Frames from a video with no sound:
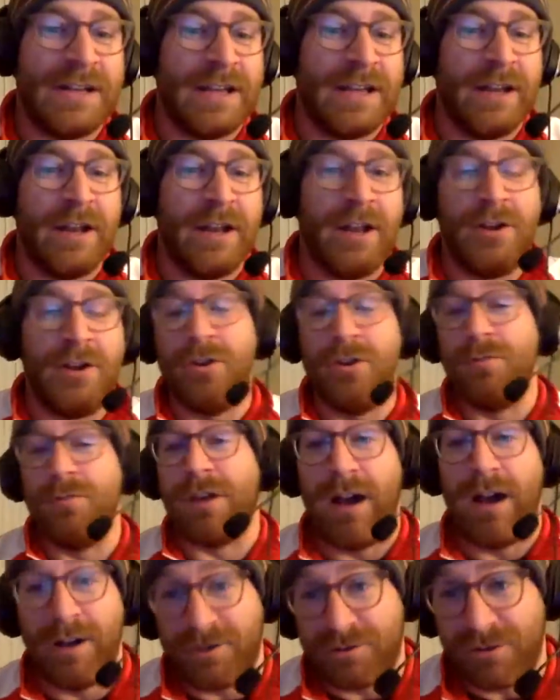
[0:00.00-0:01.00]
to get a new
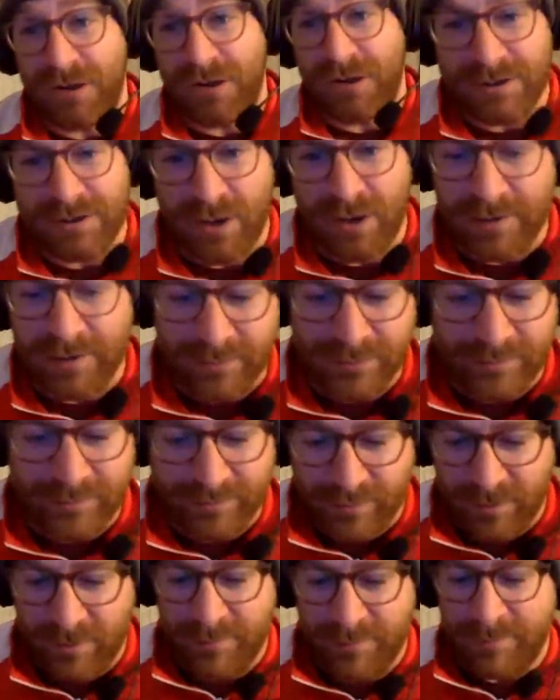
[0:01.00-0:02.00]
contract offer
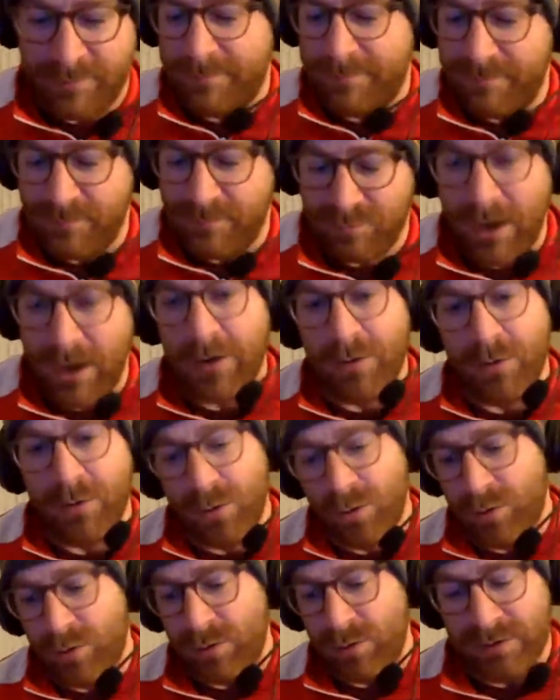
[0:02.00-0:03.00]
from
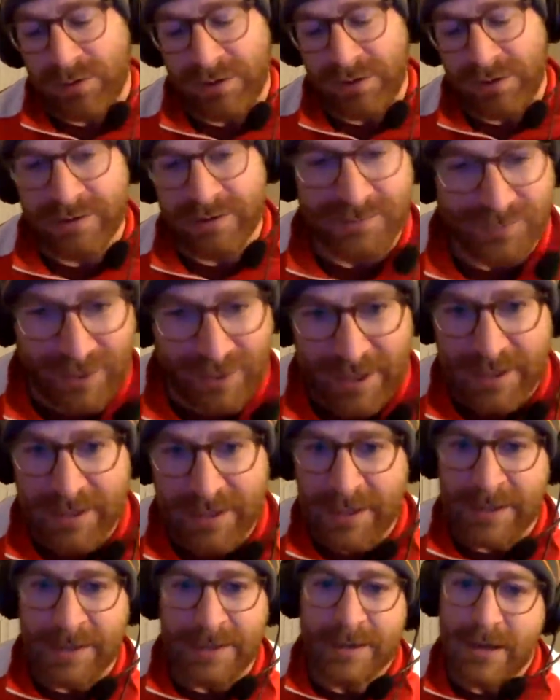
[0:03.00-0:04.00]
Raul and
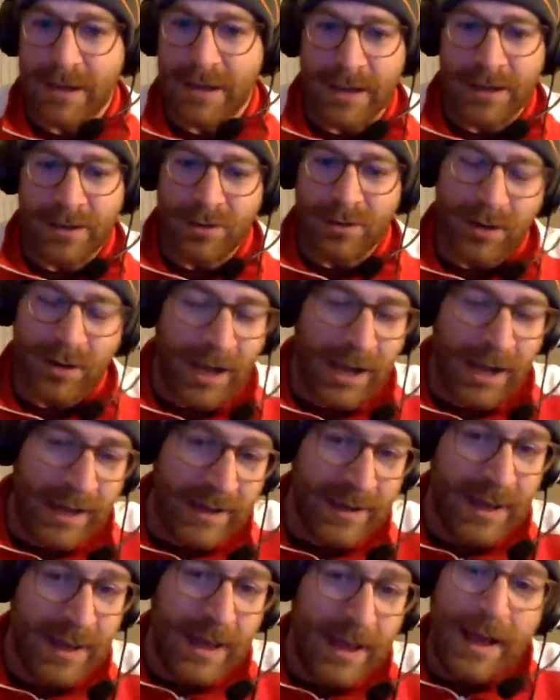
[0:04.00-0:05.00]
Sven and
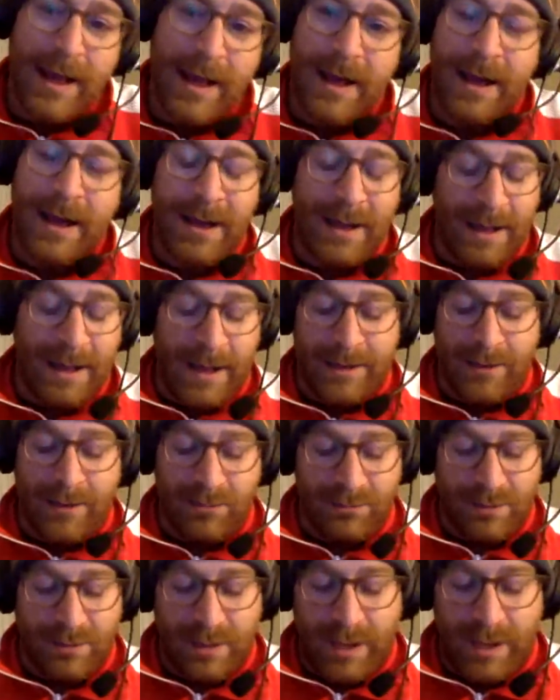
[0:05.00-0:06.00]
Unai? I
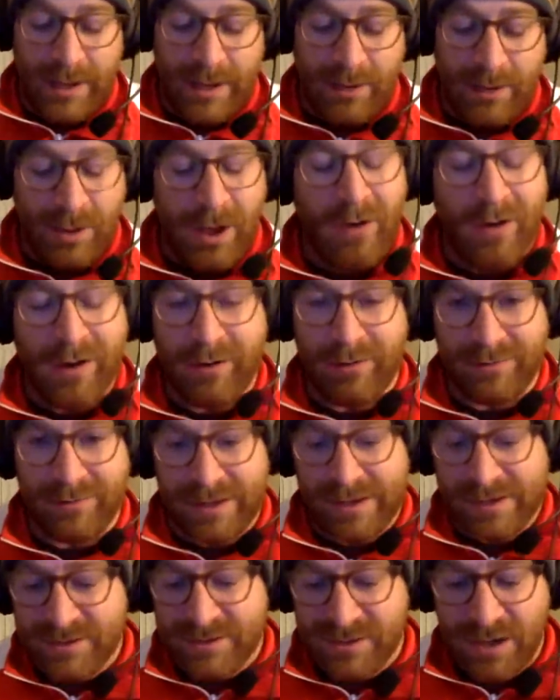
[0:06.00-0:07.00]
don't know. I don't
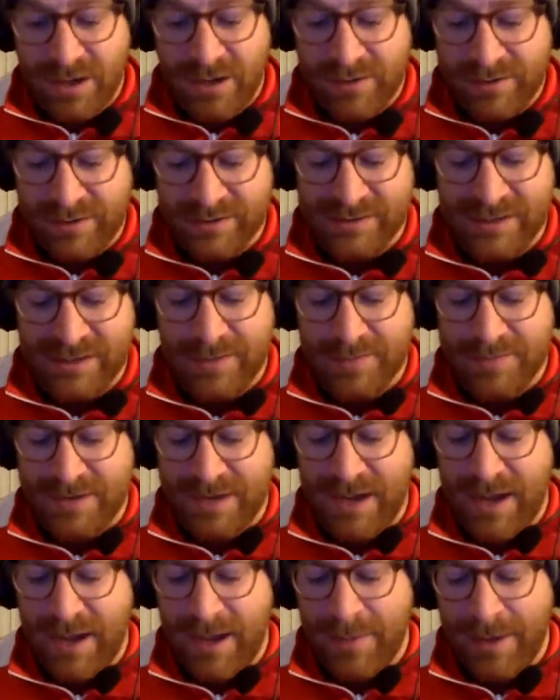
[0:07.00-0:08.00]
think so. At the same
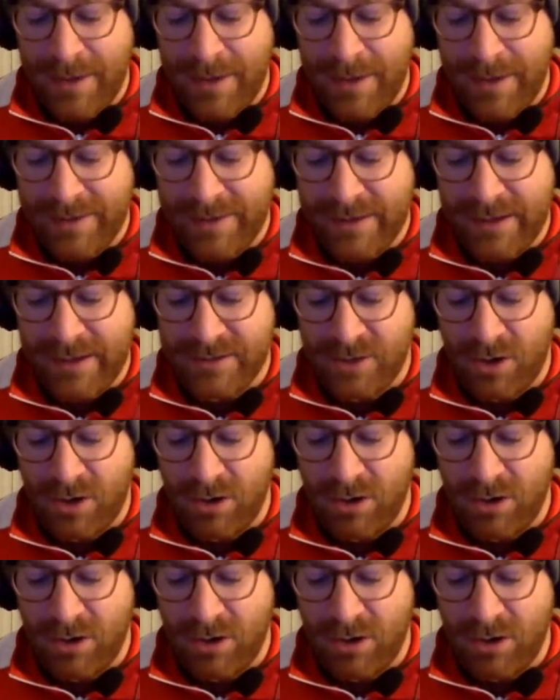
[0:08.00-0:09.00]
time, I think it's
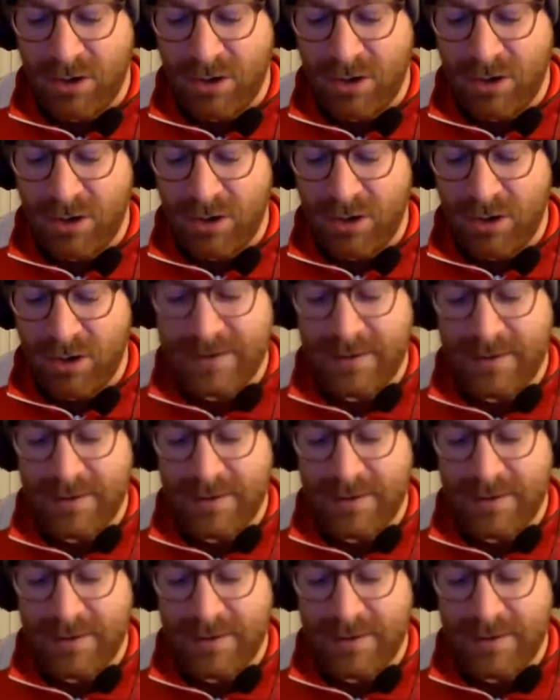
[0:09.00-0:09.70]
hard to debate